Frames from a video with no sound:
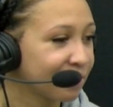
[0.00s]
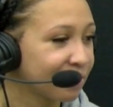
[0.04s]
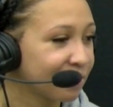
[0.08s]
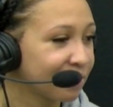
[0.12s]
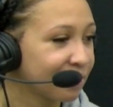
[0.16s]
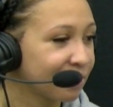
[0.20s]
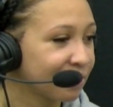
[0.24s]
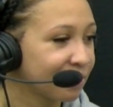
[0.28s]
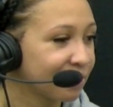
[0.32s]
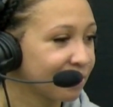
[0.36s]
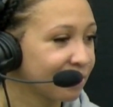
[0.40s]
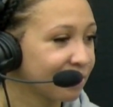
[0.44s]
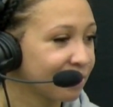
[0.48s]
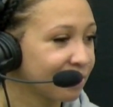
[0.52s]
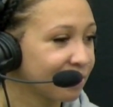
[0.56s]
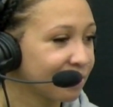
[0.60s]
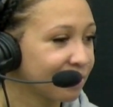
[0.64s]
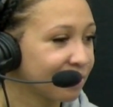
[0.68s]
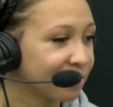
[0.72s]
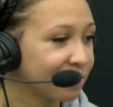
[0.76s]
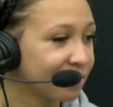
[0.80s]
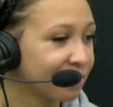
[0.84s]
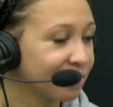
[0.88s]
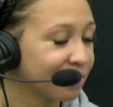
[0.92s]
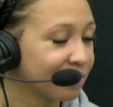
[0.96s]

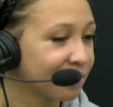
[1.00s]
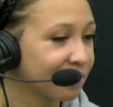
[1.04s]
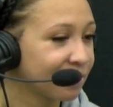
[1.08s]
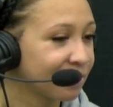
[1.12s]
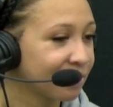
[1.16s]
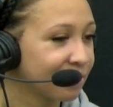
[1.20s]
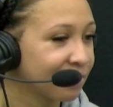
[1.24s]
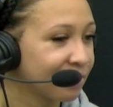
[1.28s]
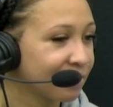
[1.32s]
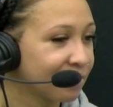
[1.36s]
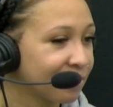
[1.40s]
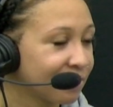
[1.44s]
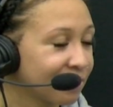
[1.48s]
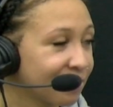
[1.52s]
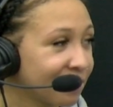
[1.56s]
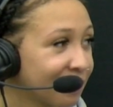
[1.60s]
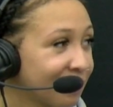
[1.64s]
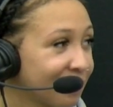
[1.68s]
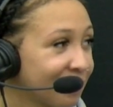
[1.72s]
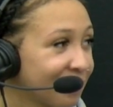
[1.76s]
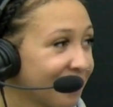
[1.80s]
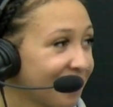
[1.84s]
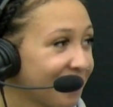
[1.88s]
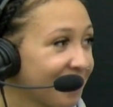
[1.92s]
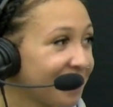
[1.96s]

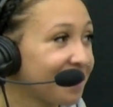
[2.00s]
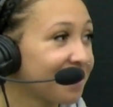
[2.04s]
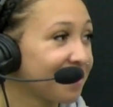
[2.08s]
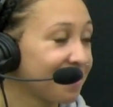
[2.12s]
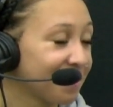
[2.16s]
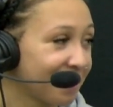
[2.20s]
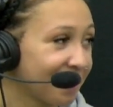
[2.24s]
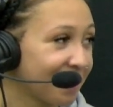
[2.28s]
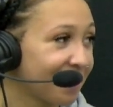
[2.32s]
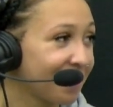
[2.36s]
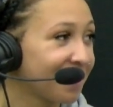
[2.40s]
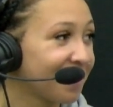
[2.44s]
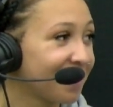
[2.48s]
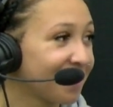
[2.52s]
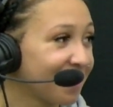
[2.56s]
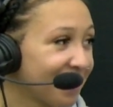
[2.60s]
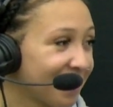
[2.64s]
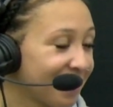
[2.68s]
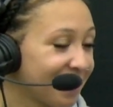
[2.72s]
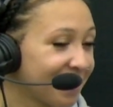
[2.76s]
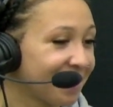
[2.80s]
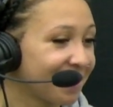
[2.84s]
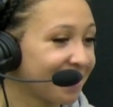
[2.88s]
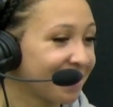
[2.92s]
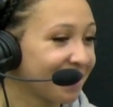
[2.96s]

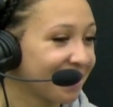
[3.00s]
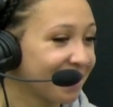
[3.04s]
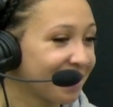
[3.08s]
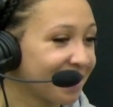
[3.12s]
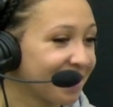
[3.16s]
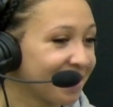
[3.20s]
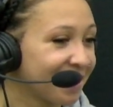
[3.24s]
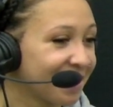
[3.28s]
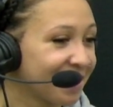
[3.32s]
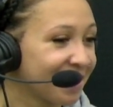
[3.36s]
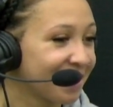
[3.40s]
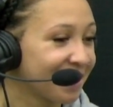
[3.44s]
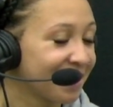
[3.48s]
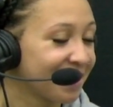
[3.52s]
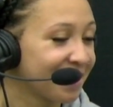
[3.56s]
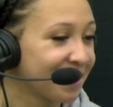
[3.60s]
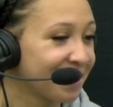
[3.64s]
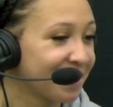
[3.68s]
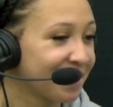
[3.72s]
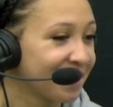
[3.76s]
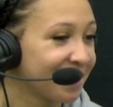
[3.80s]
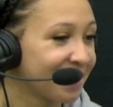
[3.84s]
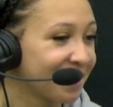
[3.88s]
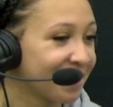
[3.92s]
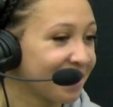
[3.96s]

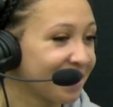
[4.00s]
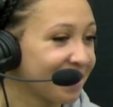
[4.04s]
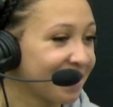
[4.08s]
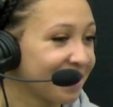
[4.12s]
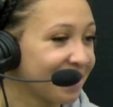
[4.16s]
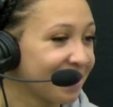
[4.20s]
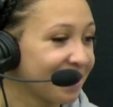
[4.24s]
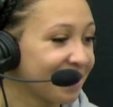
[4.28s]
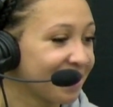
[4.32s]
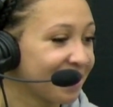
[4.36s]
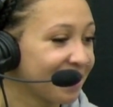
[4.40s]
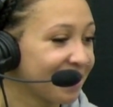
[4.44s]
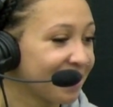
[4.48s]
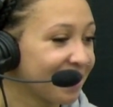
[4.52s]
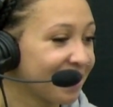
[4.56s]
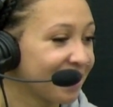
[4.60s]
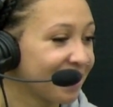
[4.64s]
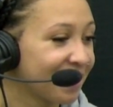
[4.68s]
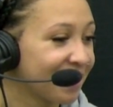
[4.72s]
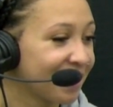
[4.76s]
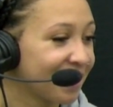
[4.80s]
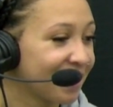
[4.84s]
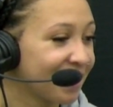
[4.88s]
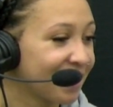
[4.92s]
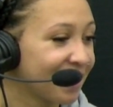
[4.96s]

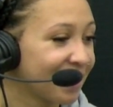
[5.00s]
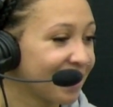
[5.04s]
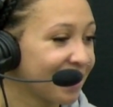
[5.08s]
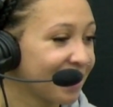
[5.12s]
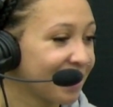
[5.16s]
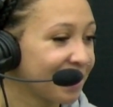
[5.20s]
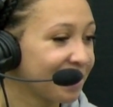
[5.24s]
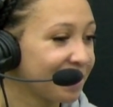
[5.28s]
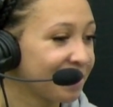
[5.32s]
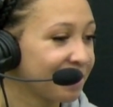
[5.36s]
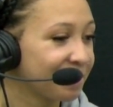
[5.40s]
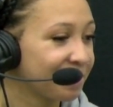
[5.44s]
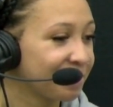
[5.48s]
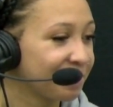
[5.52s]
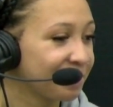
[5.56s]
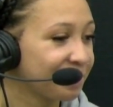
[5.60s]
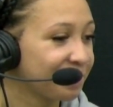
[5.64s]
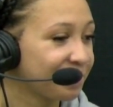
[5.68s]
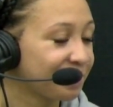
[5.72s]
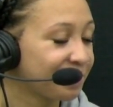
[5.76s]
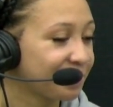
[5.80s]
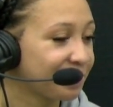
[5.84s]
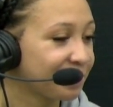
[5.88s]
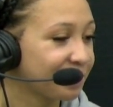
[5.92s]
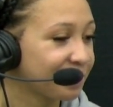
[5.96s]

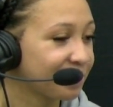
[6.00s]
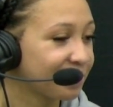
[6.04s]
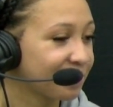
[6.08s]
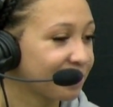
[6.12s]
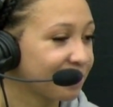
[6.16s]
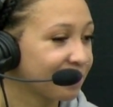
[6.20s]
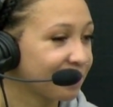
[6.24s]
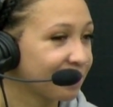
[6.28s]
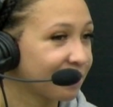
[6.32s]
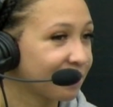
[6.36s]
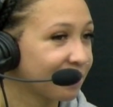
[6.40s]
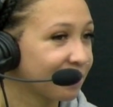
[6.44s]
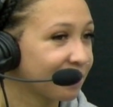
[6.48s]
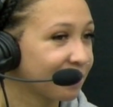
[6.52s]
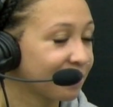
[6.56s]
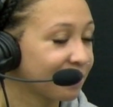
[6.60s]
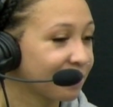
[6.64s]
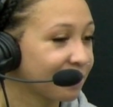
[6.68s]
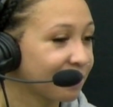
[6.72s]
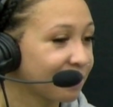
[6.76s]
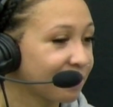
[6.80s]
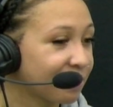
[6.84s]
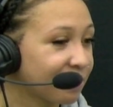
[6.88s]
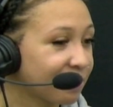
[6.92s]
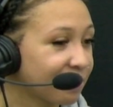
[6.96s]

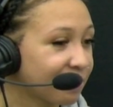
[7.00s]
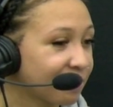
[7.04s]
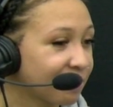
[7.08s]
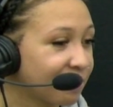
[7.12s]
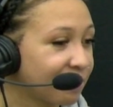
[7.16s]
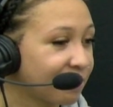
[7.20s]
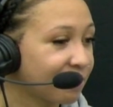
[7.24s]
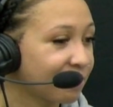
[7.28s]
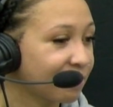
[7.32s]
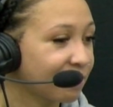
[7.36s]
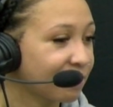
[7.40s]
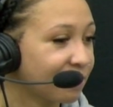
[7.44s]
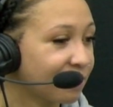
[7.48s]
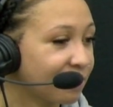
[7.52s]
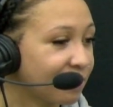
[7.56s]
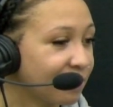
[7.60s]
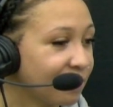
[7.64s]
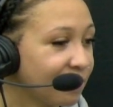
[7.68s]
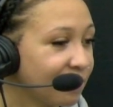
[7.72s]
This person isn't speaking.